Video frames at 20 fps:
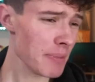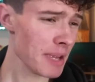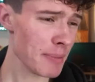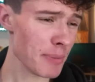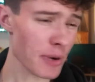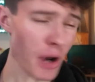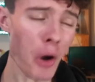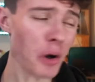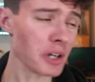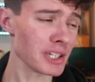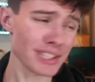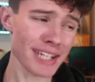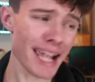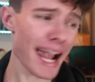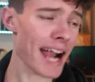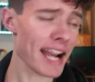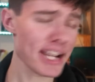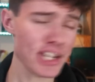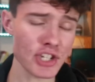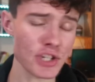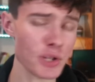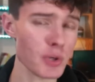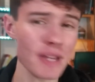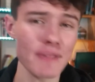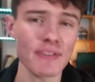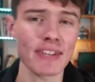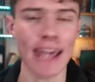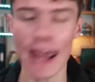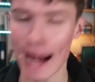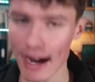but honestly, I just don't
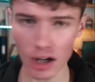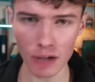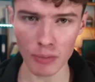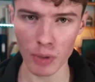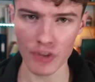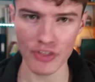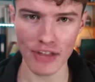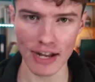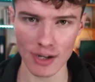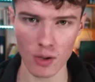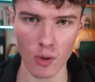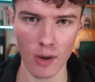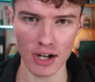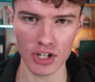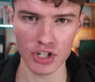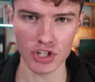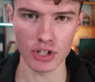even care about that question.